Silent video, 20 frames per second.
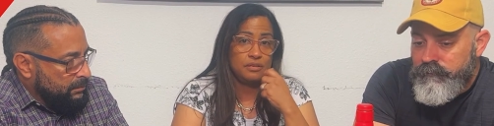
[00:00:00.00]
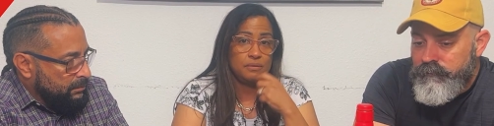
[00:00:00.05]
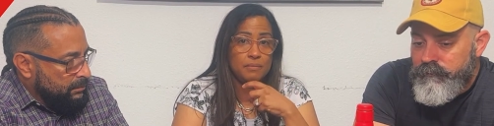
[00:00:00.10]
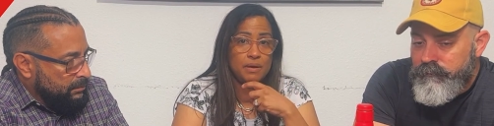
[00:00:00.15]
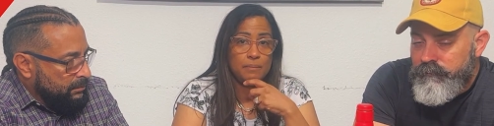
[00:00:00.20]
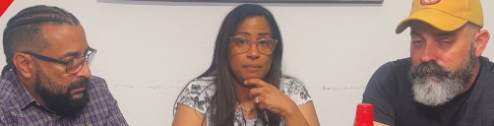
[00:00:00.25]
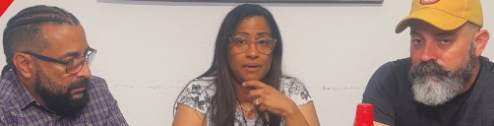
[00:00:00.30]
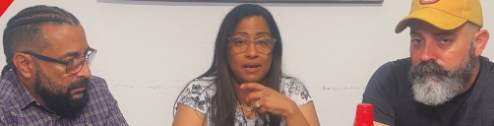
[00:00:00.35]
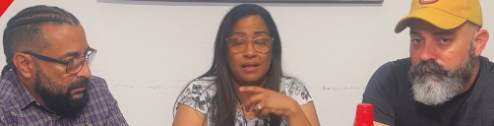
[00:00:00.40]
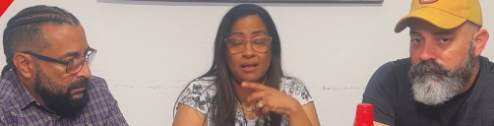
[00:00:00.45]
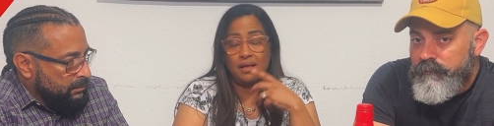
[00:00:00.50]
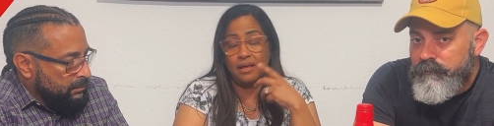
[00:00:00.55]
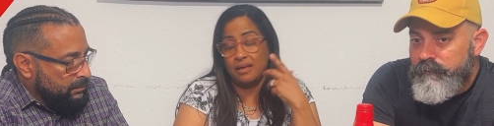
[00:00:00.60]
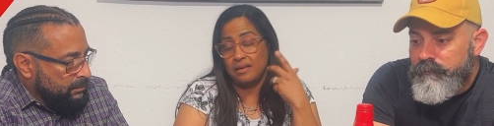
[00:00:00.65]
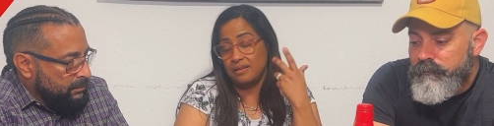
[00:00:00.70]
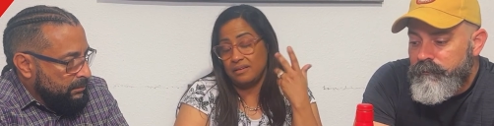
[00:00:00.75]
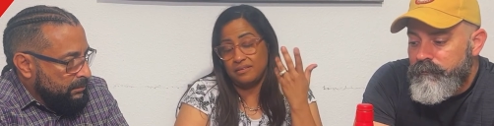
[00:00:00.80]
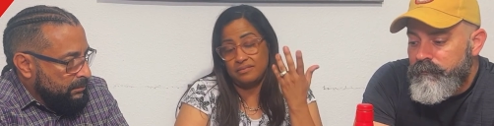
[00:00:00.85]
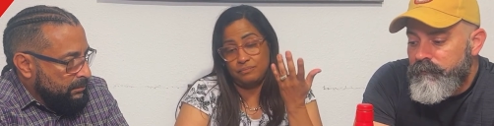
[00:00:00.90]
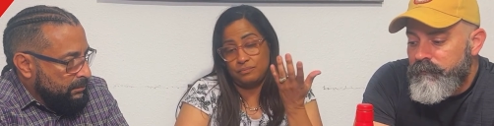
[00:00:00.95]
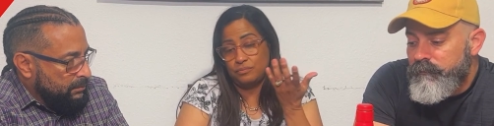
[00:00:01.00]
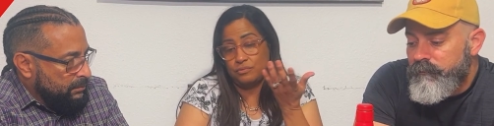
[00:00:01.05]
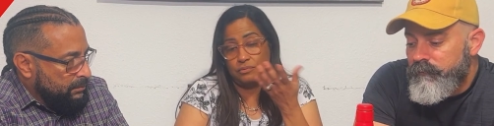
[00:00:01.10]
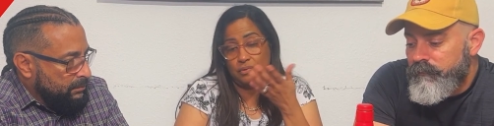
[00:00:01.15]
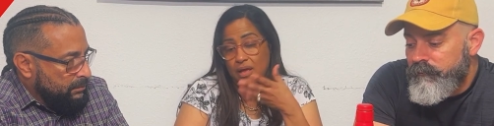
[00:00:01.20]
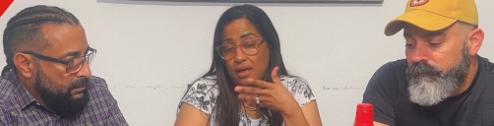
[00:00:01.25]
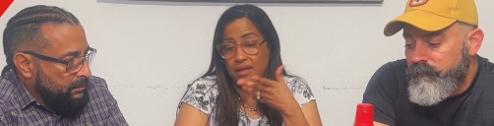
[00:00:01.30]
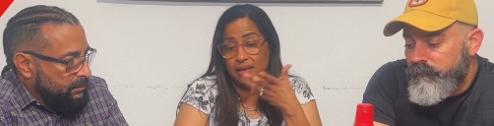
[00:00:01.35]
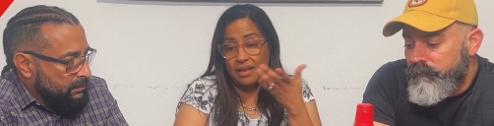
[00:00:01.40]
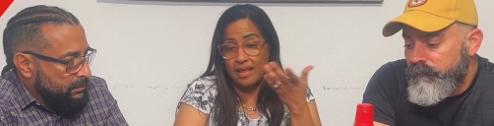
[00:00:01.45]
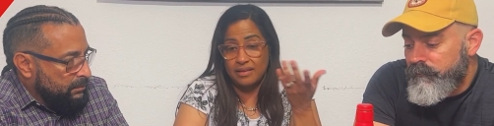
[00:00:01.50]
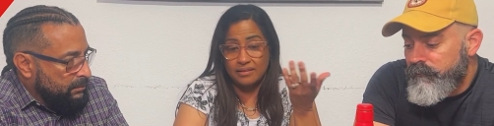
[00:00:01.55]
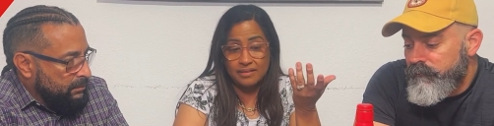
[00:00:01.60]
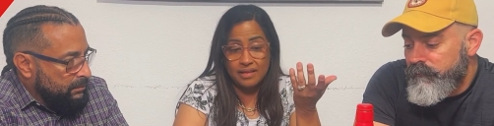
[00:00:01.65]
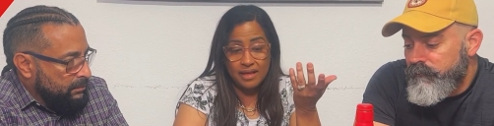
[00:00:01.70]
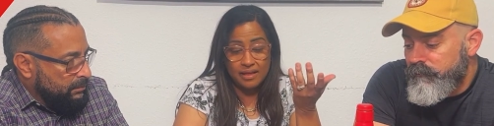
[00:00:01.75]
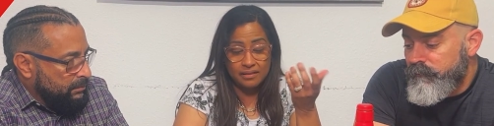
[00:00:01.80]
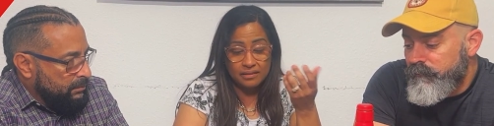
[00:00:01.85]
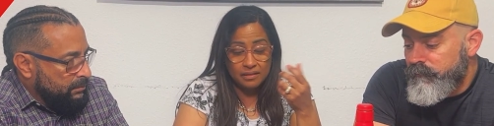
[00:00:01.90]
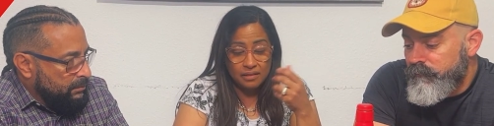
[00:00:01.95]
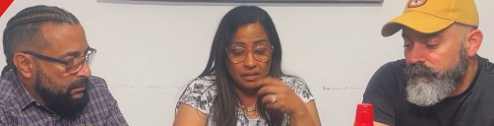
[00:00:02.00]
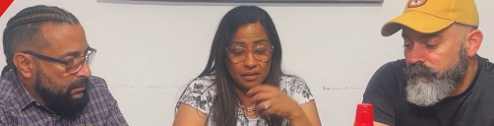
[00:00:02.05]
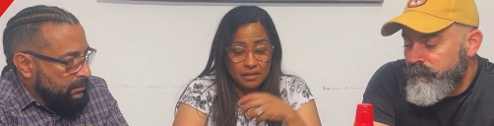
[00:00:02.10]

Speaker 1: in my palate, I I like that.